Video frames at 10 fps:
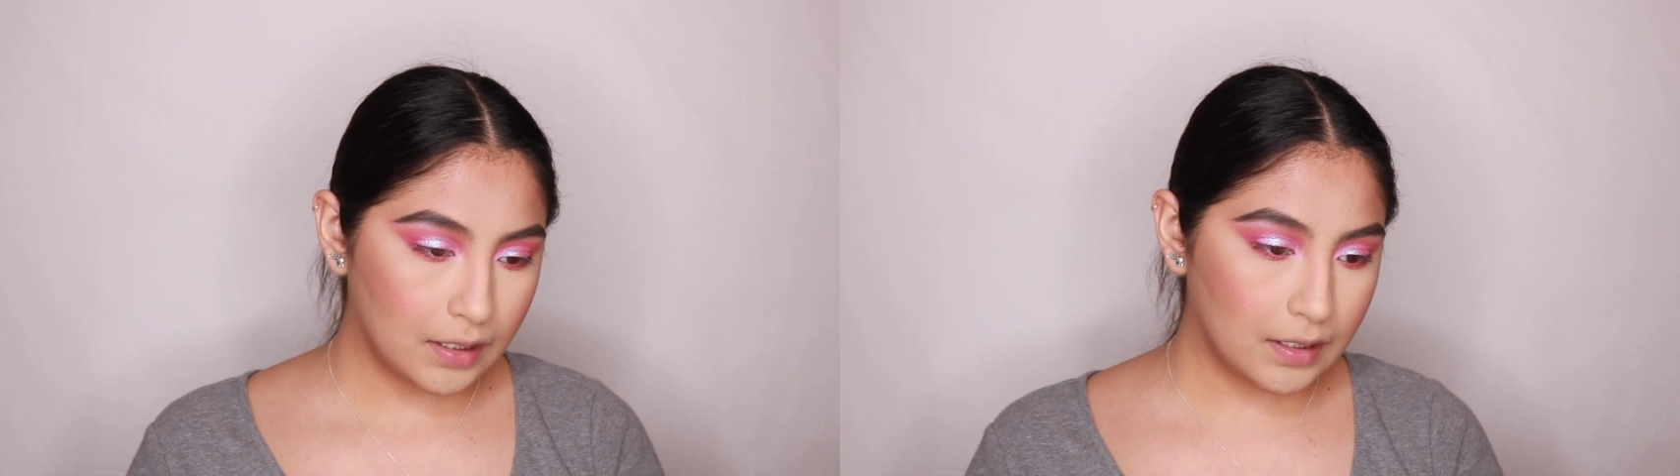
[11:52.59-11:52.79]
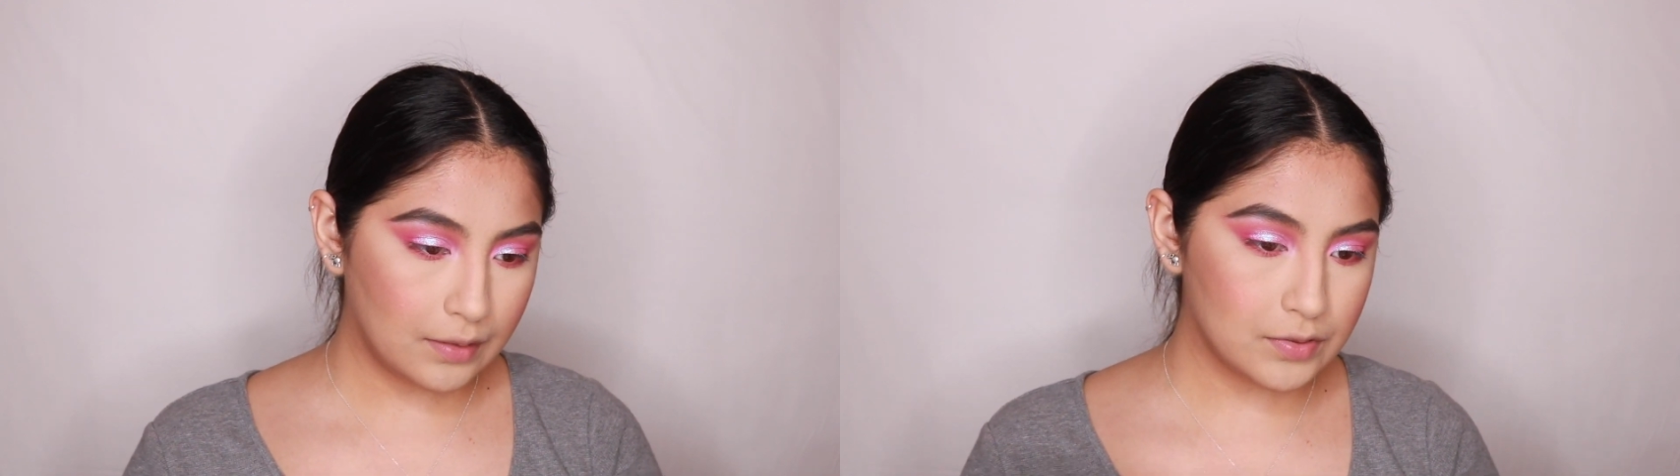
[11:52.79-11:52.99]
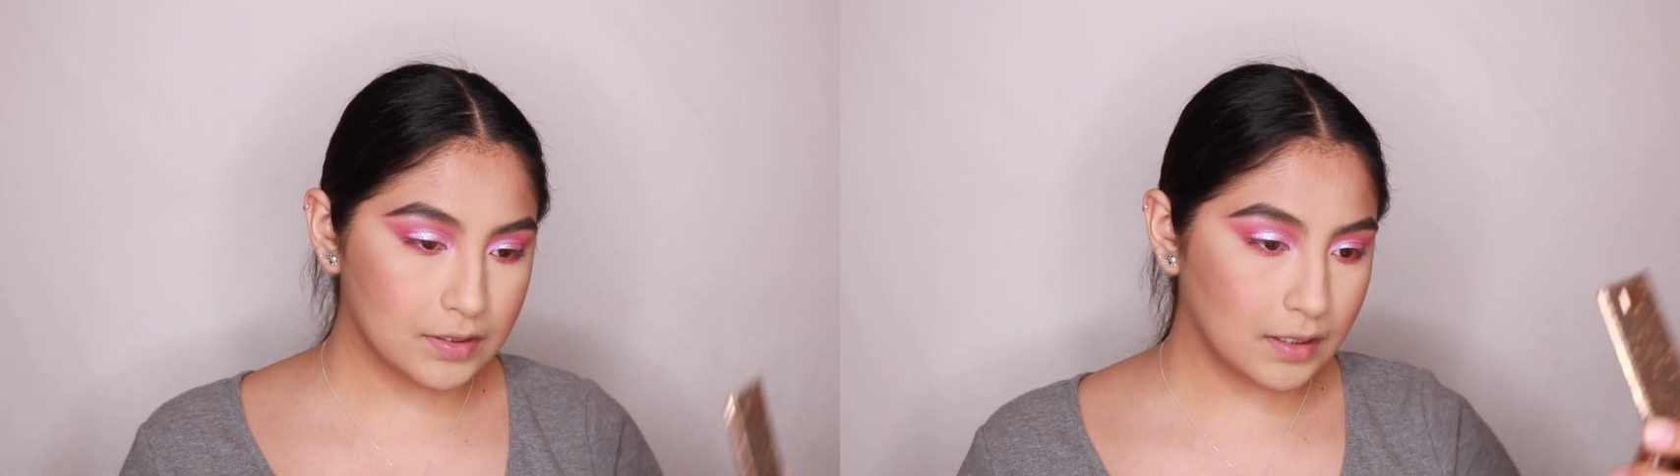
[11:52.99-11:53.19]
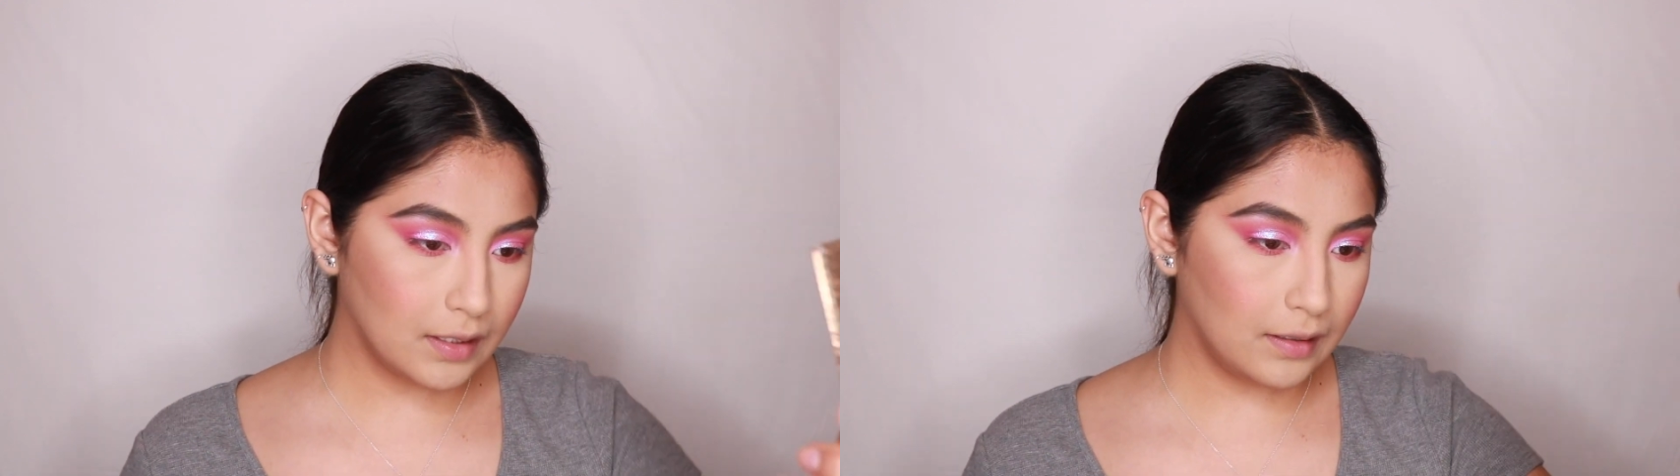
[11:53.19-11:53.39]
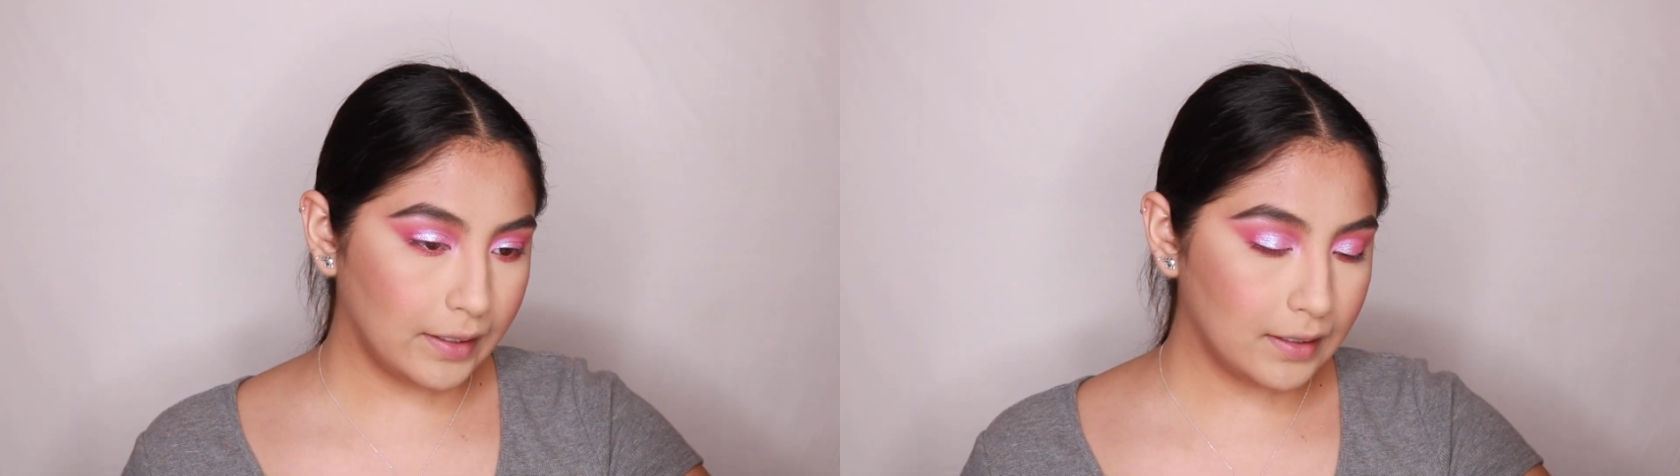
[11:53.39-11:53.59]
And I'm just going
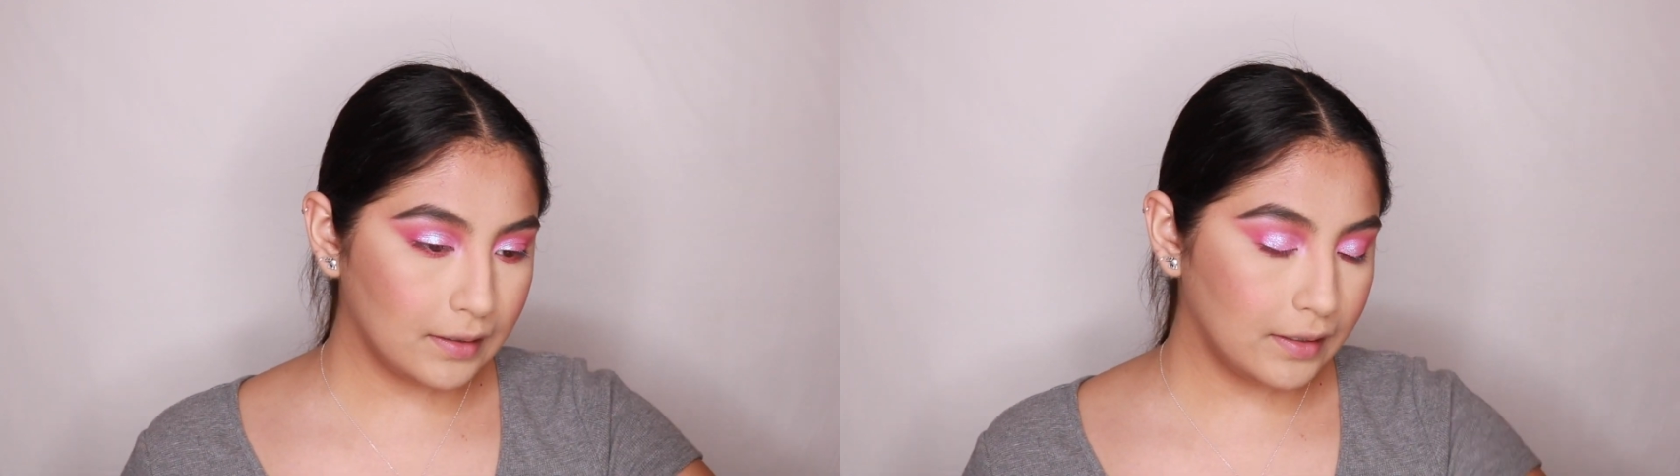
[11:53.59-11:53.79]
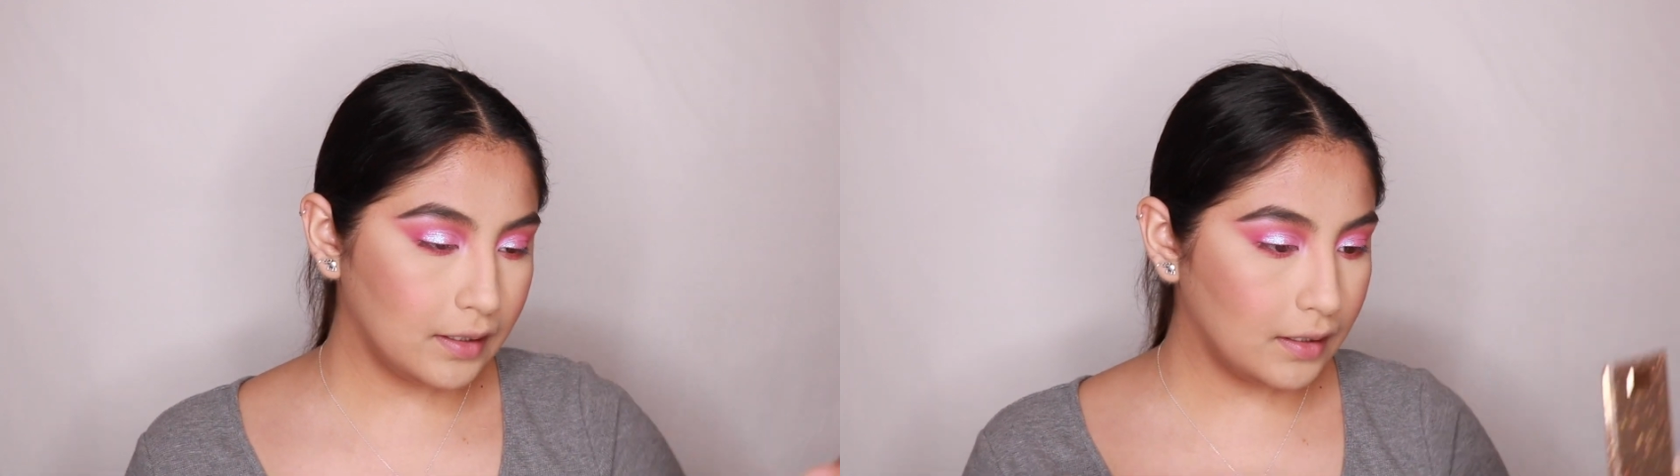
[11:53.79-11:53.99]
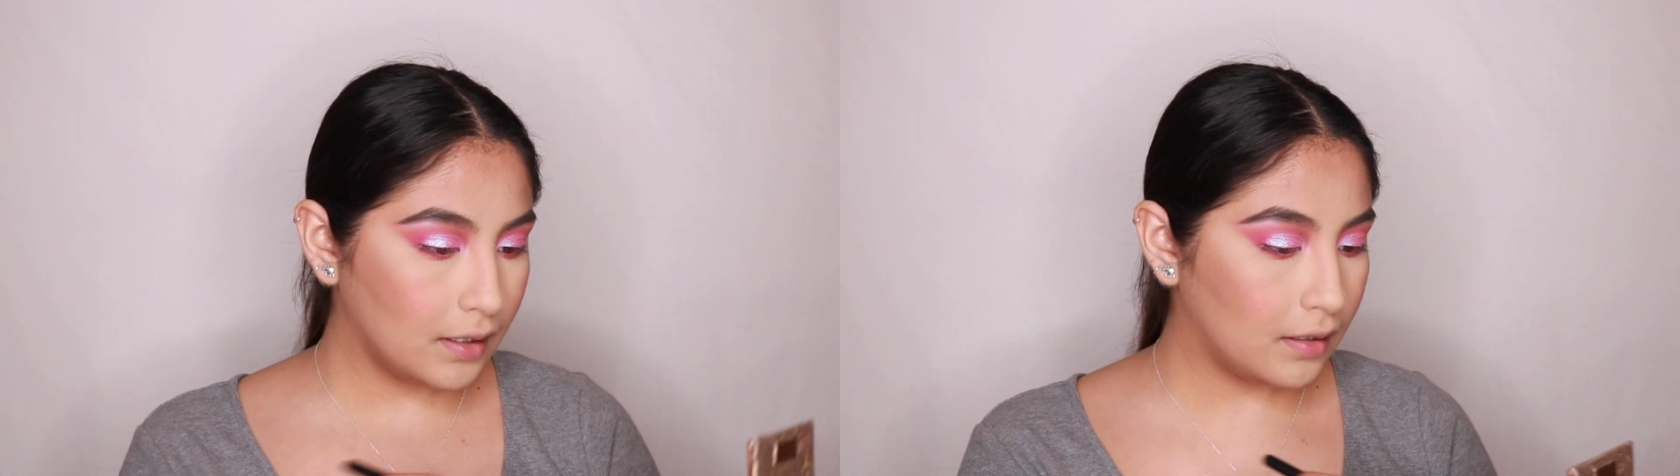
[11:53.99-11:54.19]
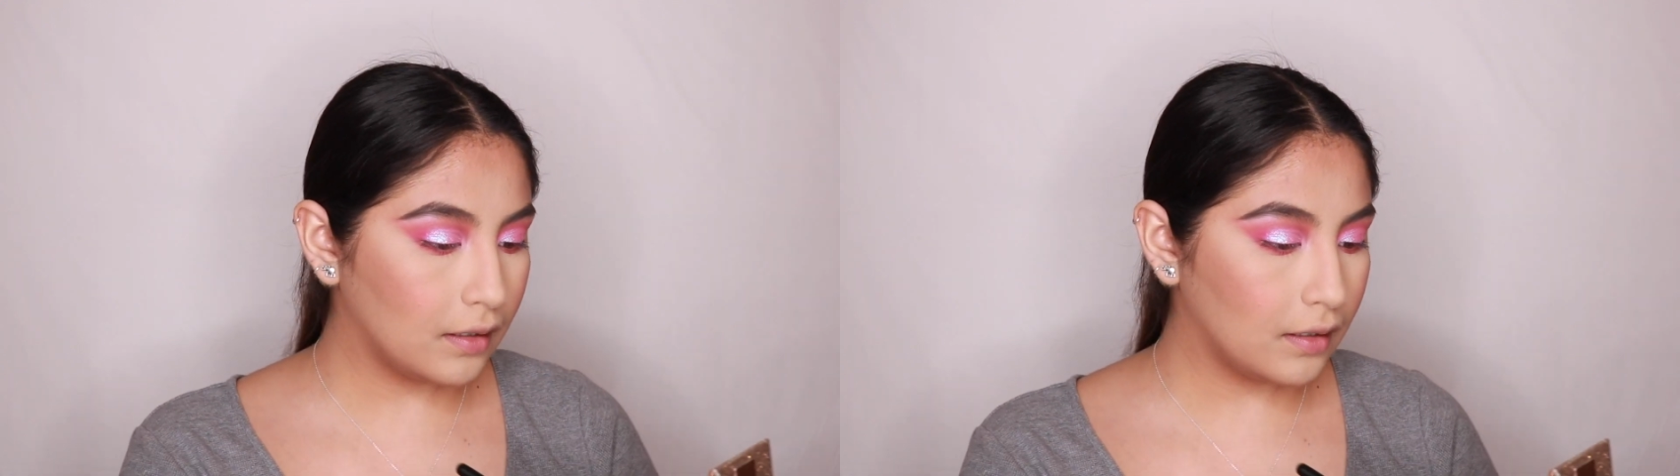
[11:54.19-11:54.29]
to lightly